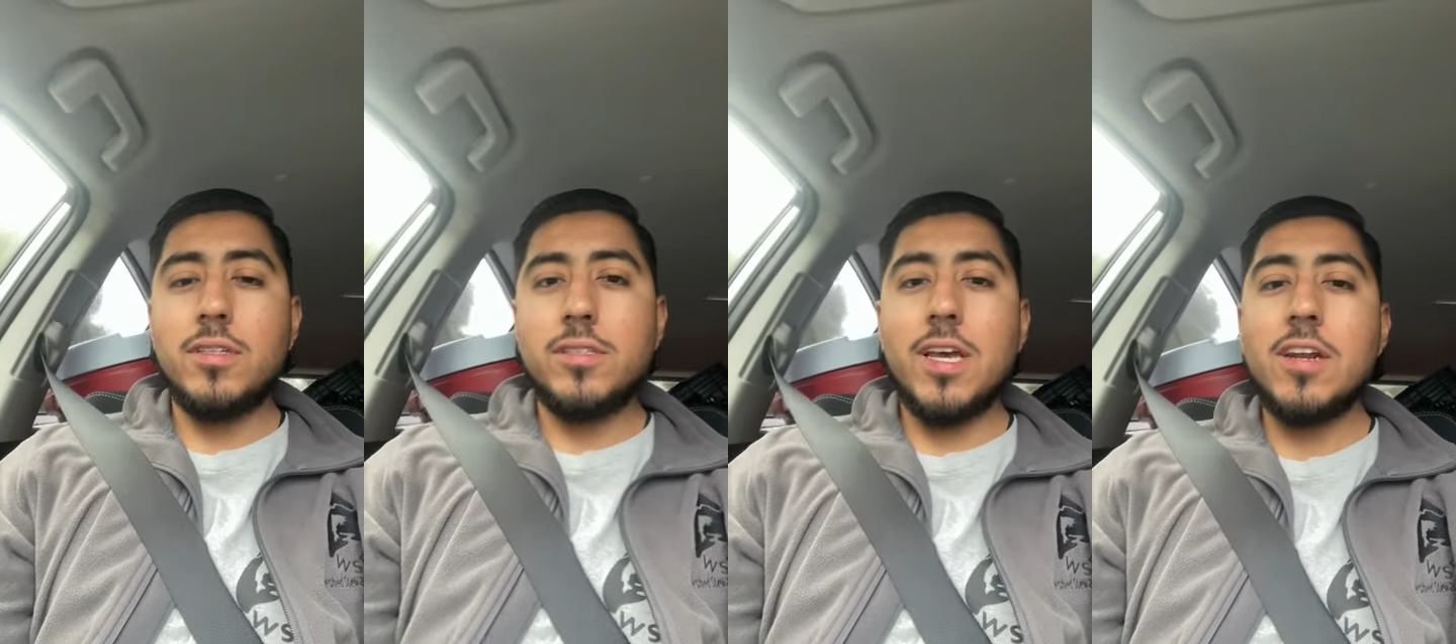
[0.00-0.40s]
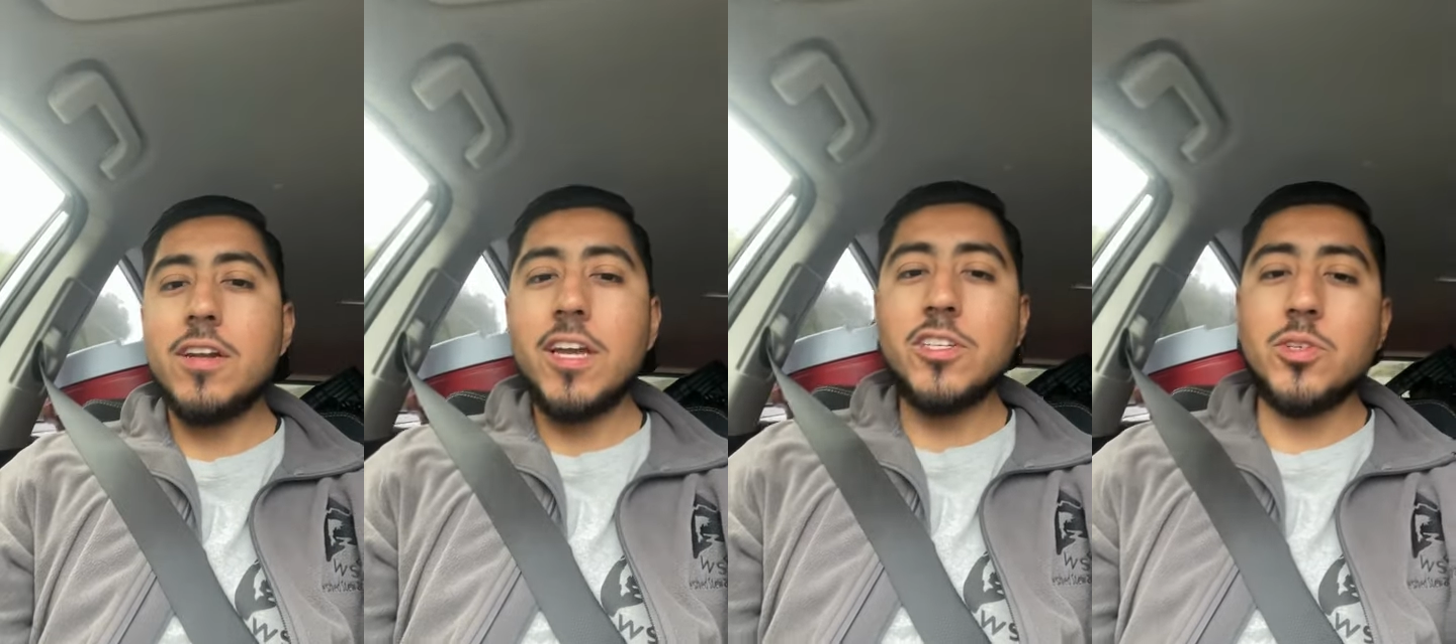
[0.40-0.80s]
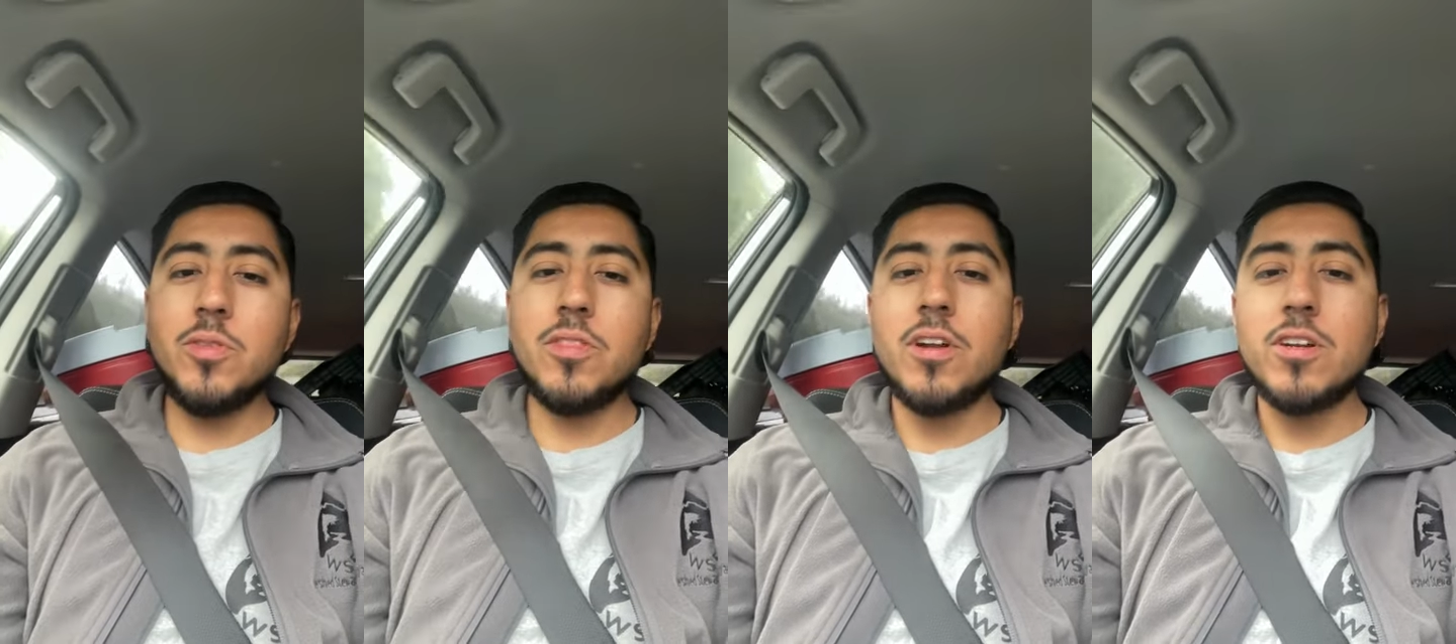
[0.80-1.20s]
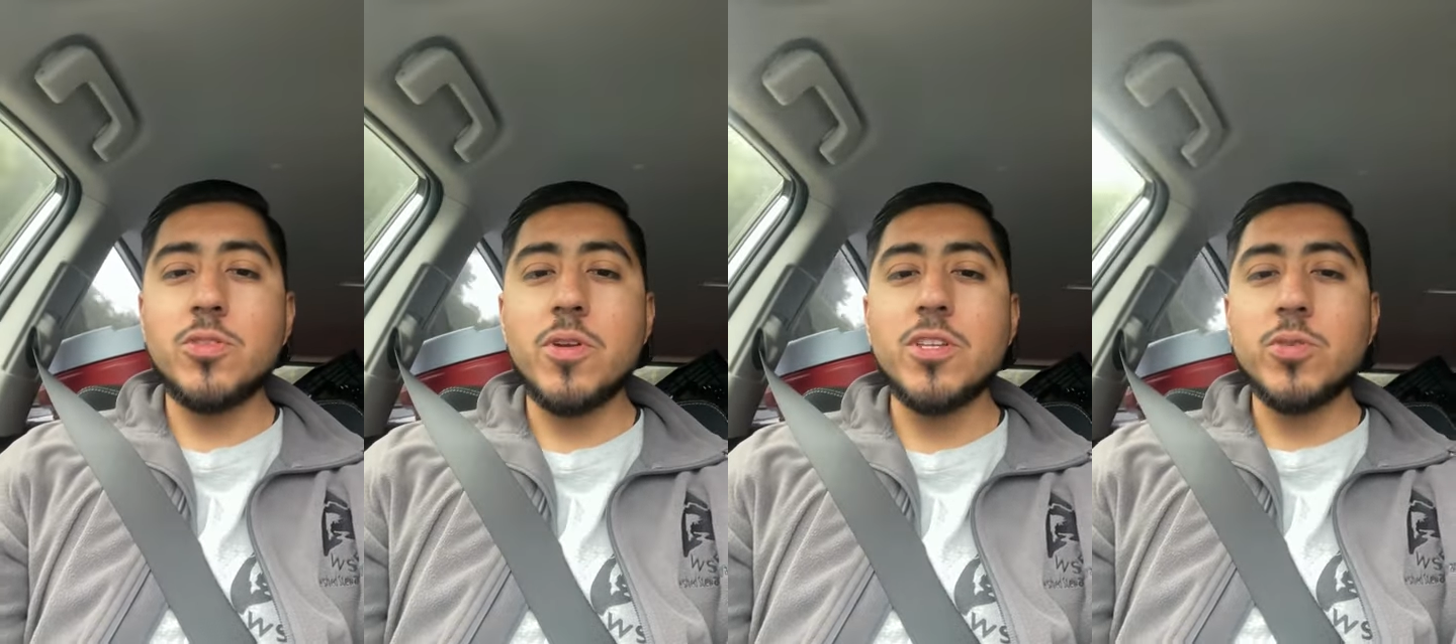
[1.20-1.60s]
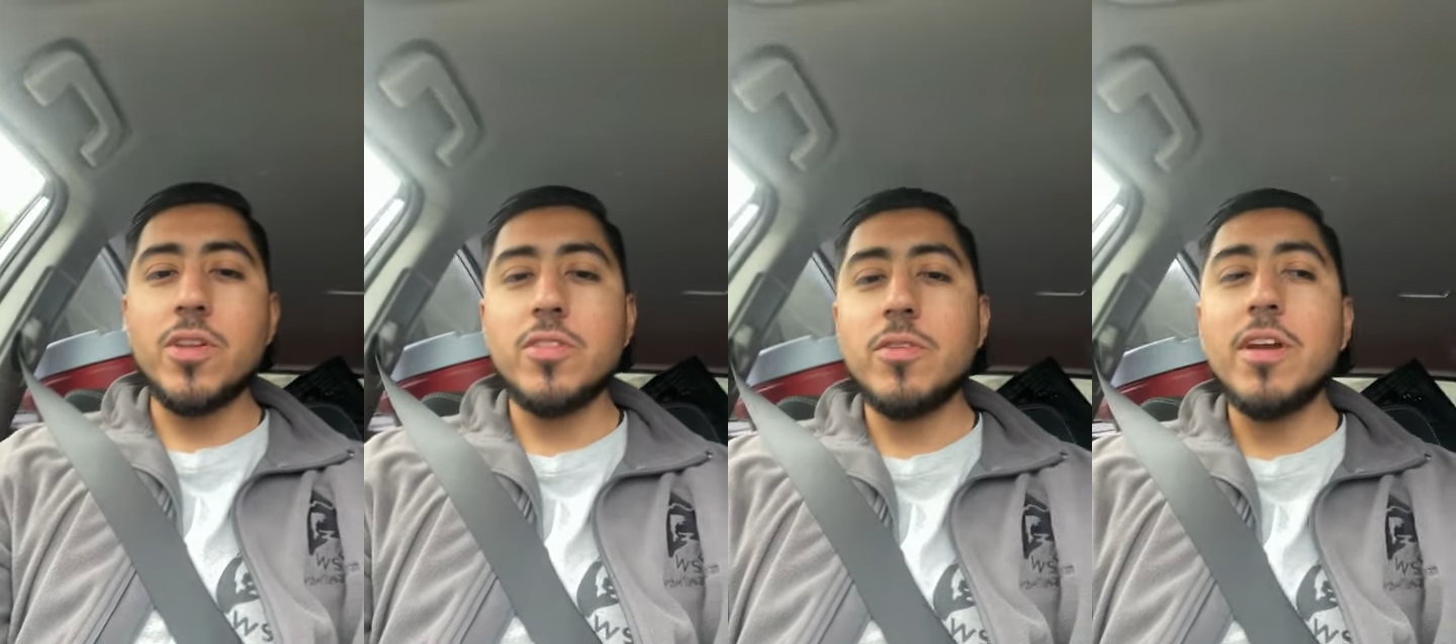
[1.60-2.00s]
It's Saturday, June 3rd,
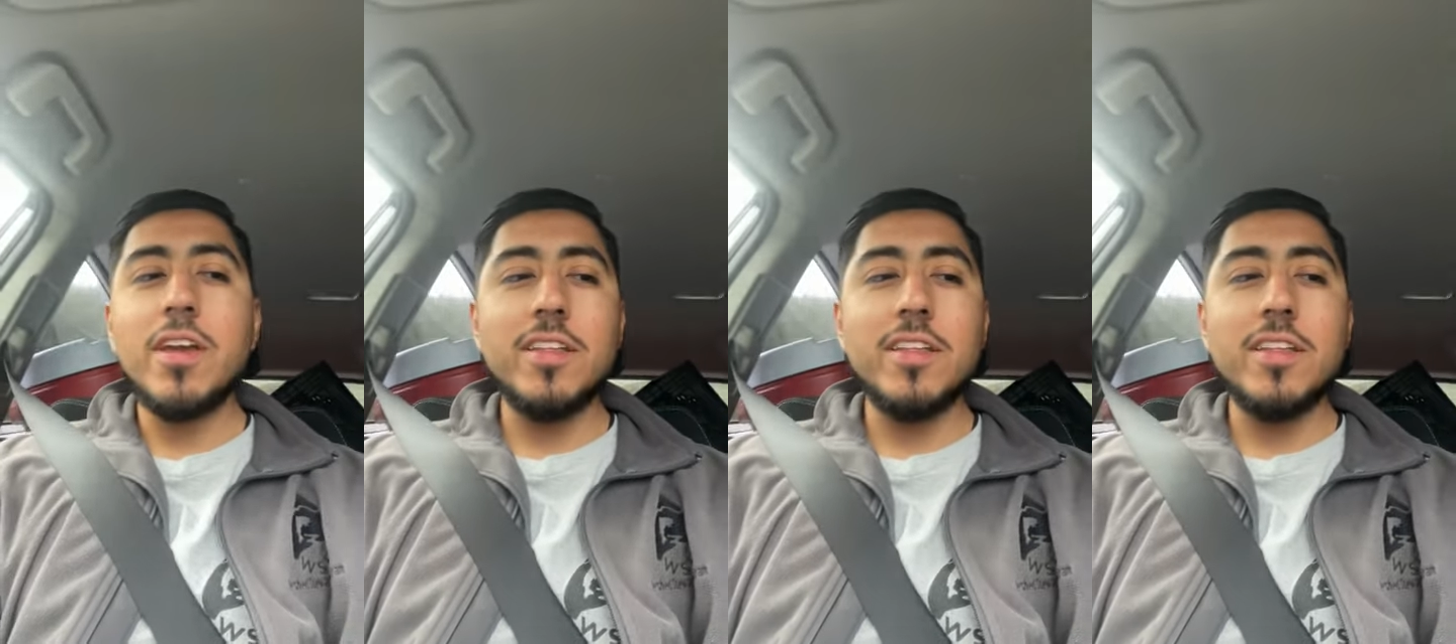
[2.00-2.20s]
2023